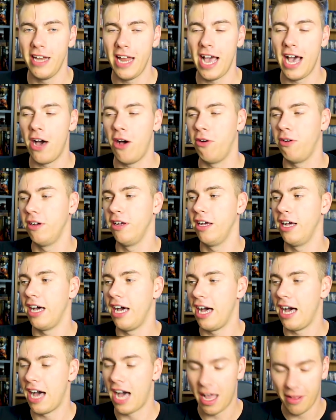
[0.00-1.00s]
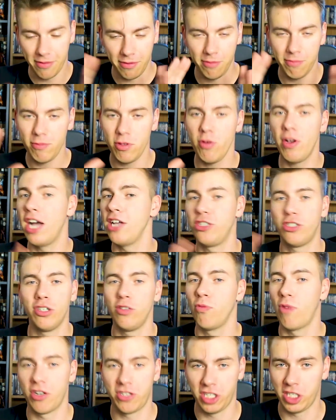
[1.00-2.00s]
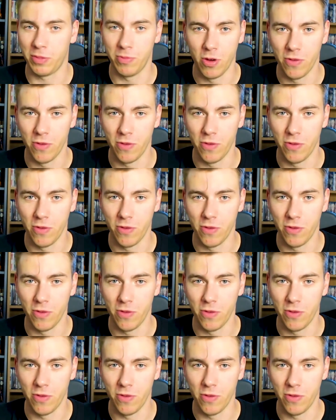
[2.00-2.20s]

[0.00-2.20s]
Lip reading: Now, you guys shouldn't watch this